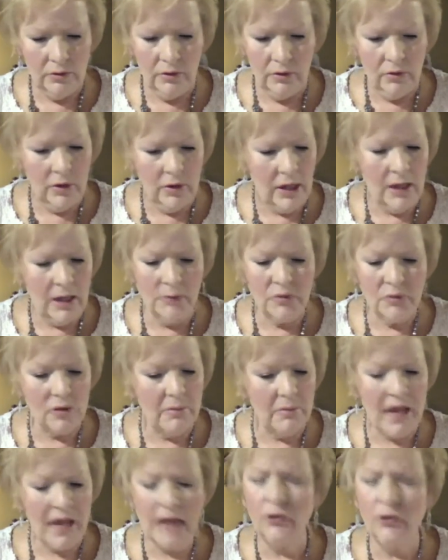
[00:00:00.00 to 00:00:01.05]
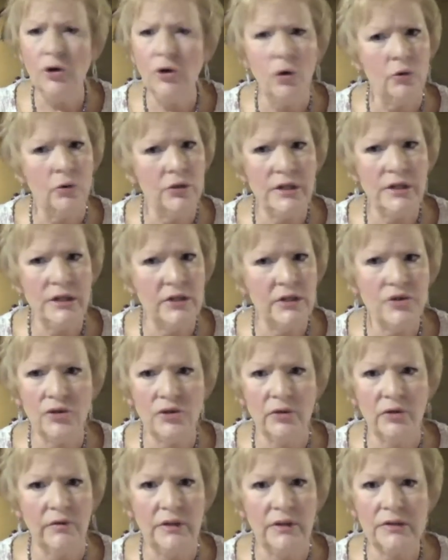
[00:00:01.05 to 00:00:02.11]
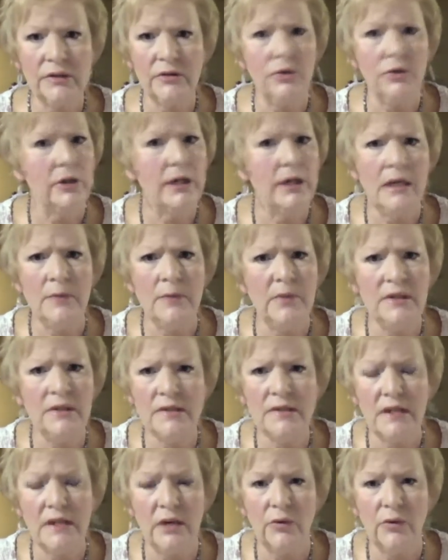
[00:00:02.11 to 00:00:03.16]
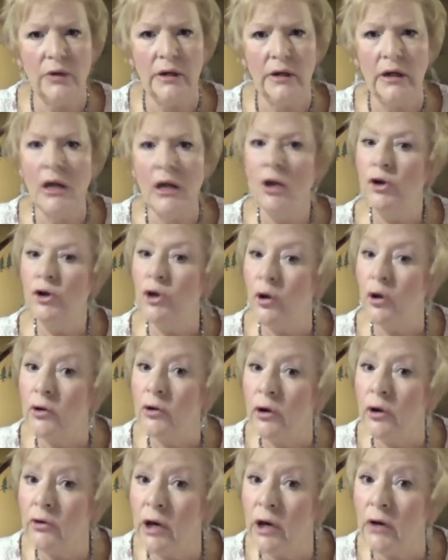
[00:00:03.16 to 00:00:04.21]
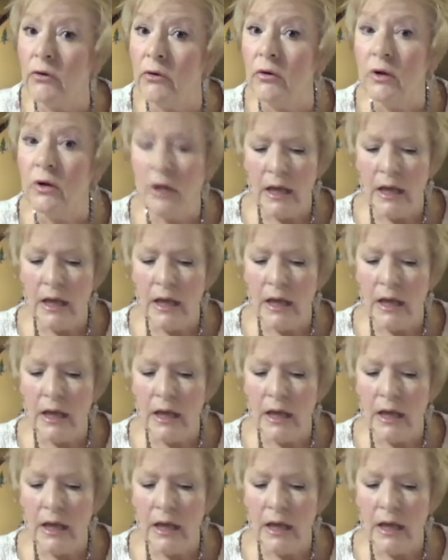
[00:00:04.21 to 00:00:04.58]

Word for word: him to make known to his servants. Going to keep it a secret. No, no, no.